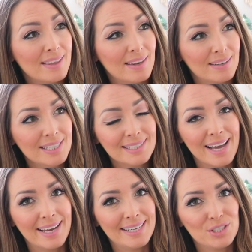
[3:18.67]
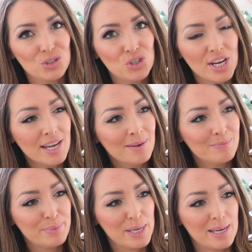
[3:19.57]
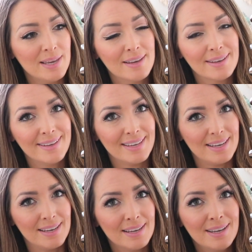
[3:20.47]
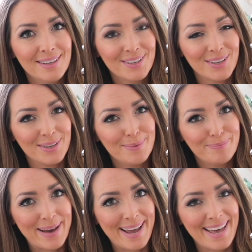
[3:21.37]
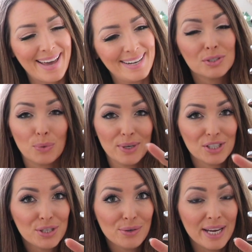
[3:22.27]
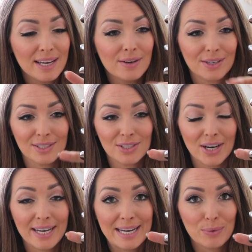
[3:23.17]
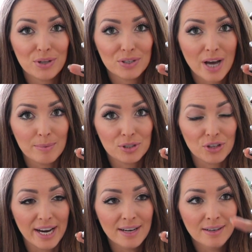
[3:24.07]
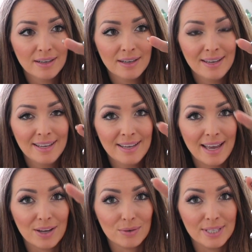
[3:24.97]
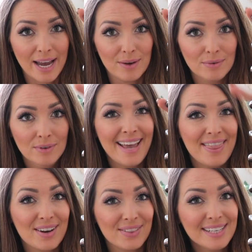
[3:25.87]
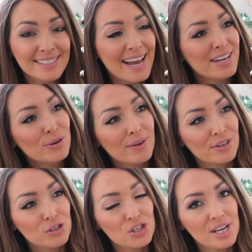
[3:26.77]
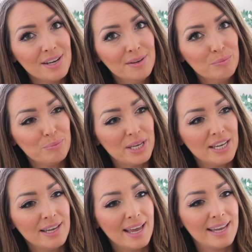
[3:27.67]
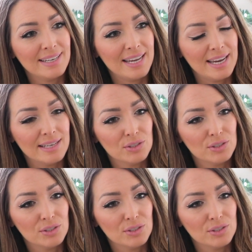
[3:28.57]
And then on this side, it's G, B, E. Goodbye, Eddie. So when you're tuning, you're gonna start here with your top string and go down. And then on this side, you have your G, B, and E.